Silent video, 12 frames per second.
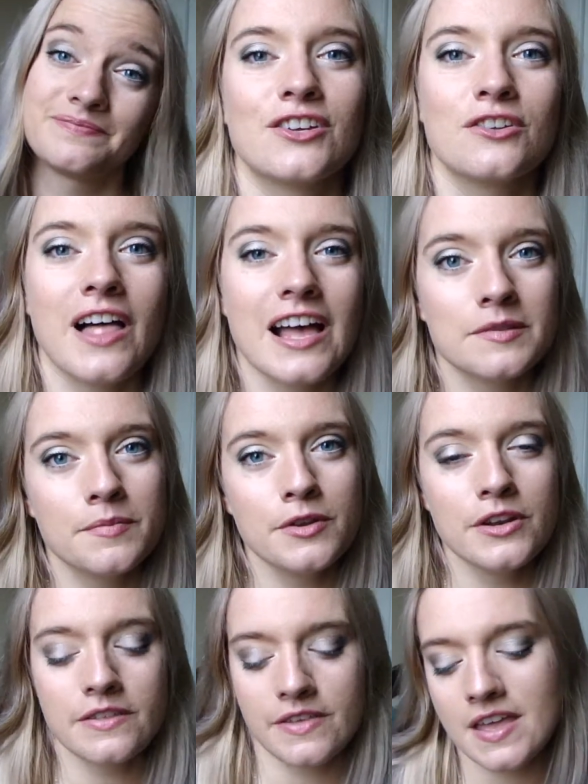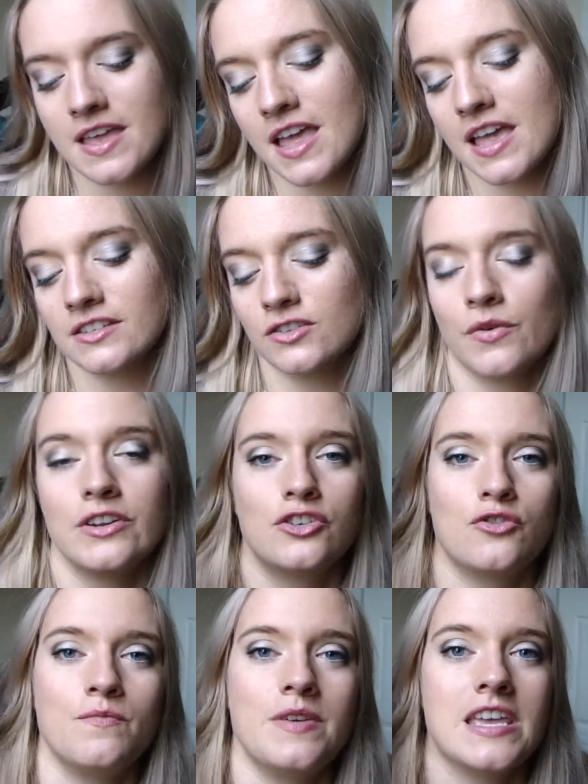So last beauty thing is going
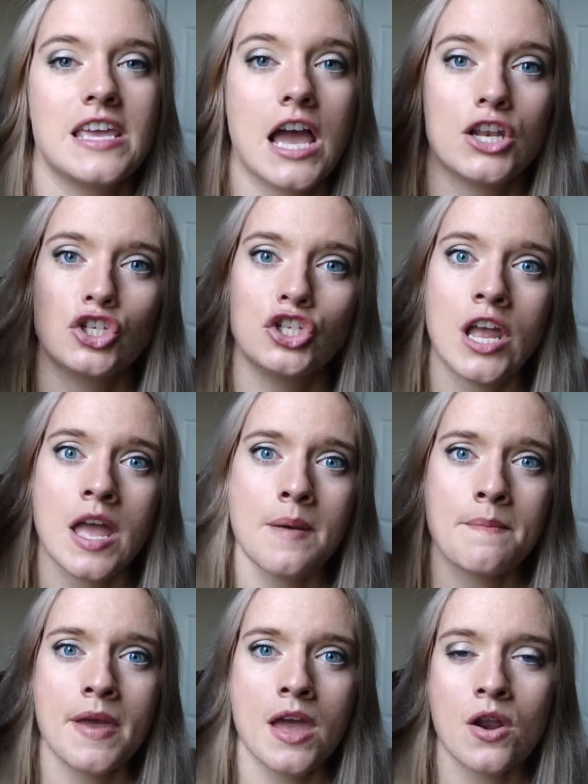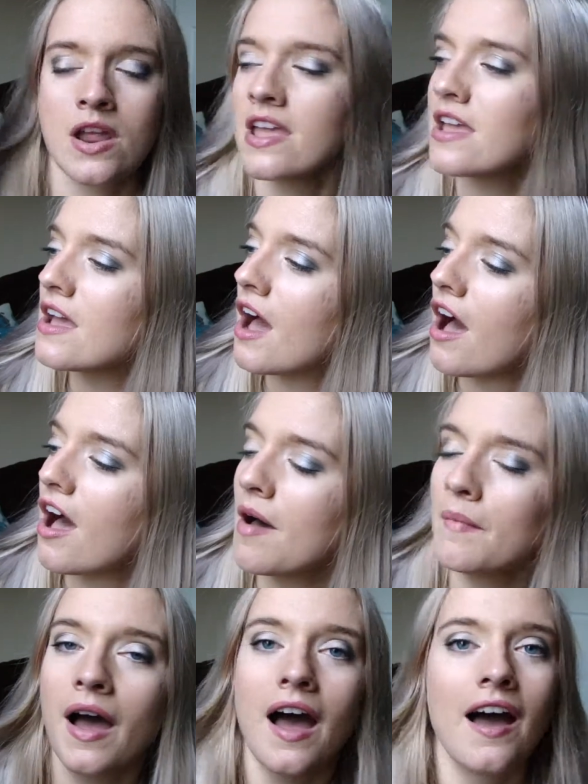to be Jamberry.
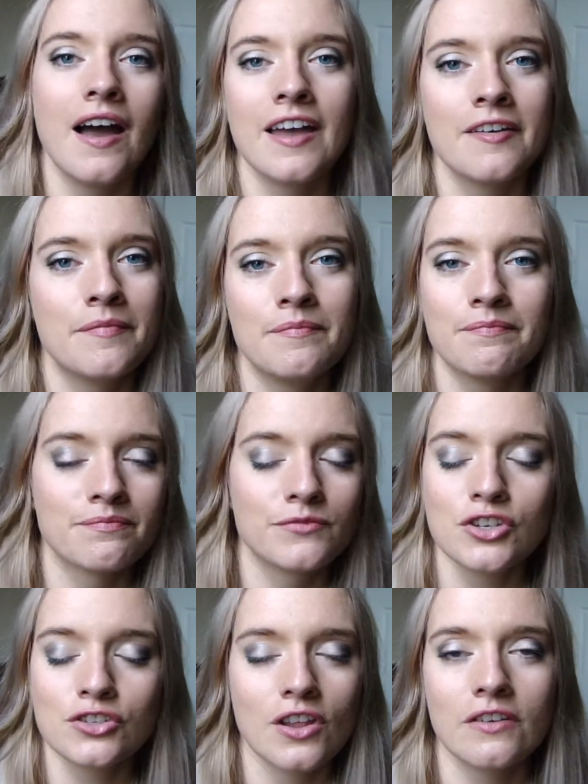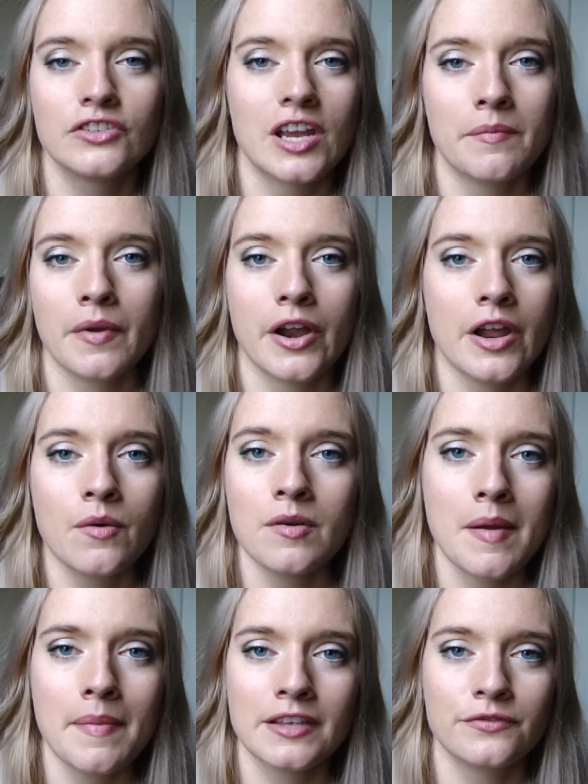I just love Jamberry. One
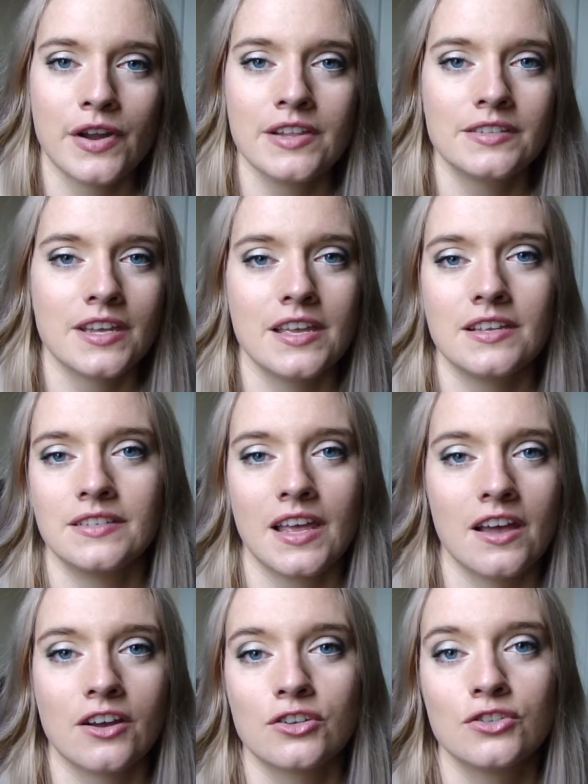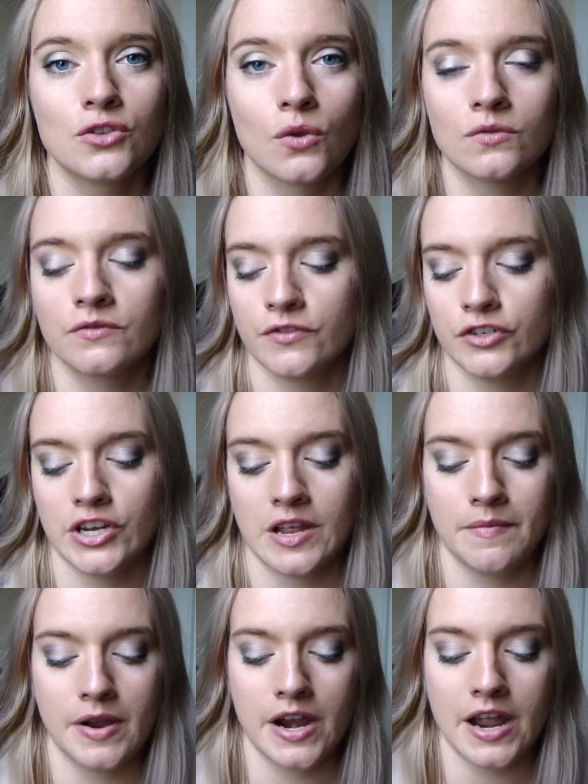of my best friends is a consultant for
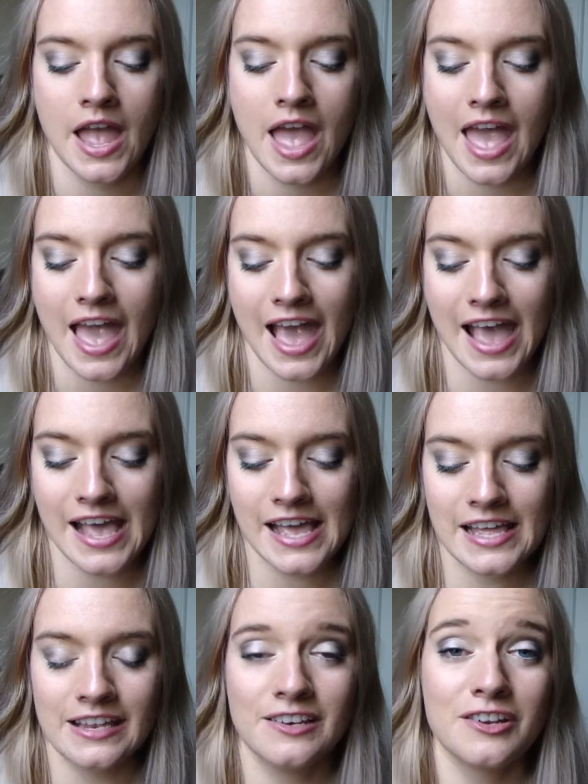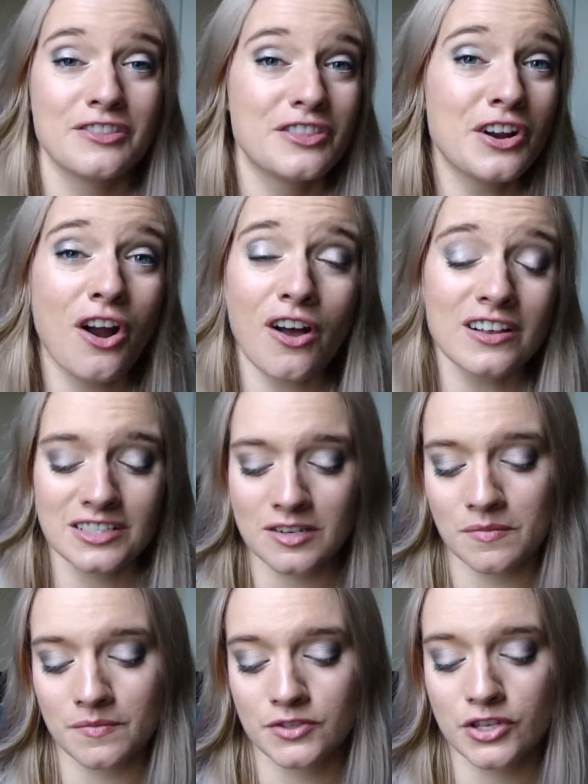Jamberry, and they're
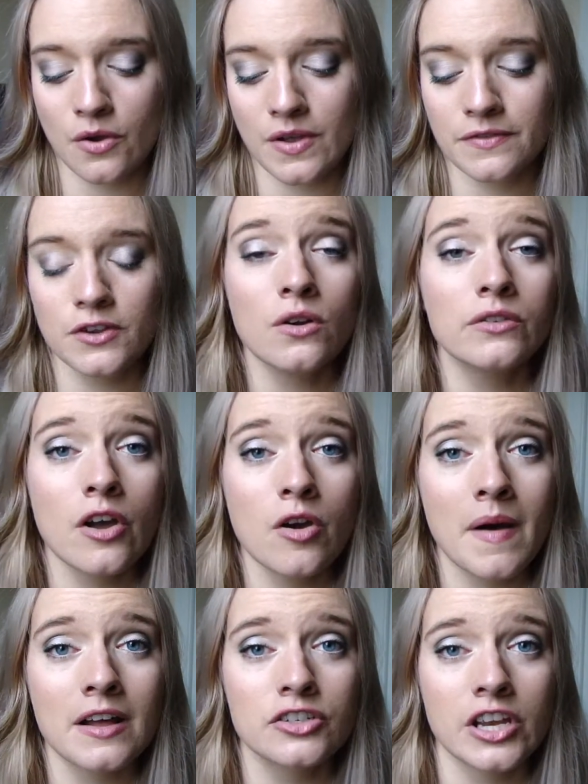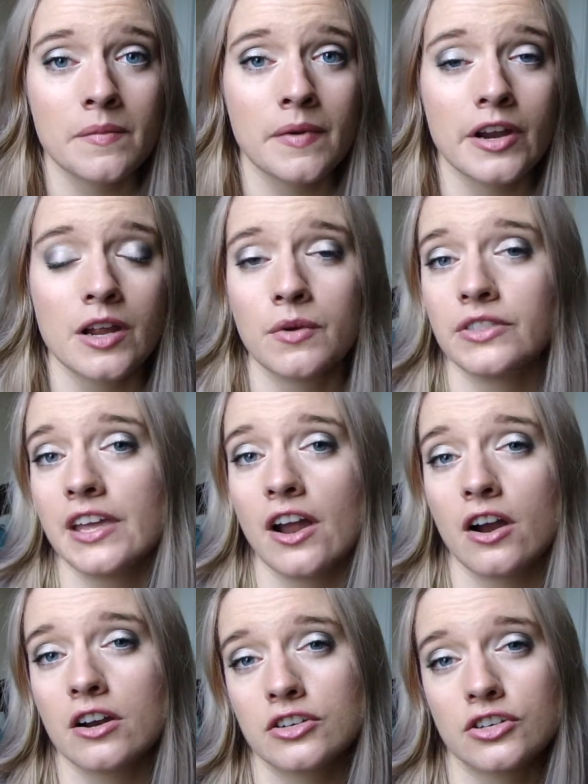awesome. So if you don't know about Jamberry, what they
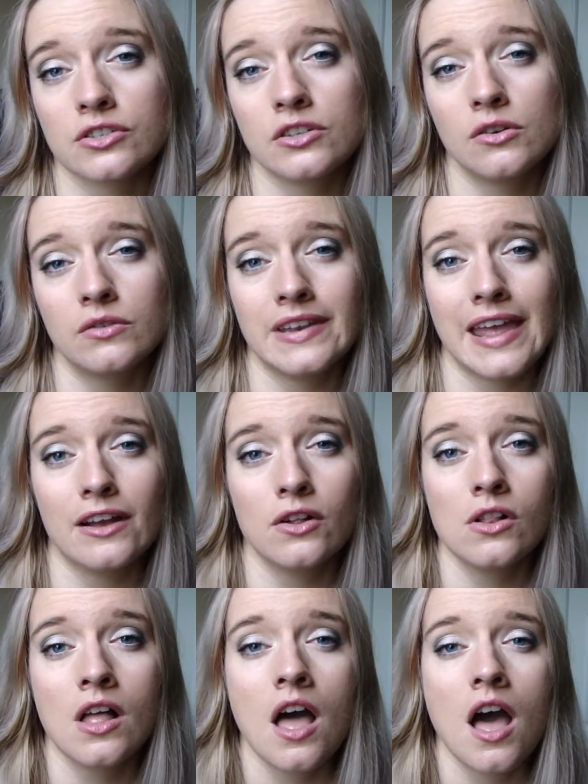are just little nail,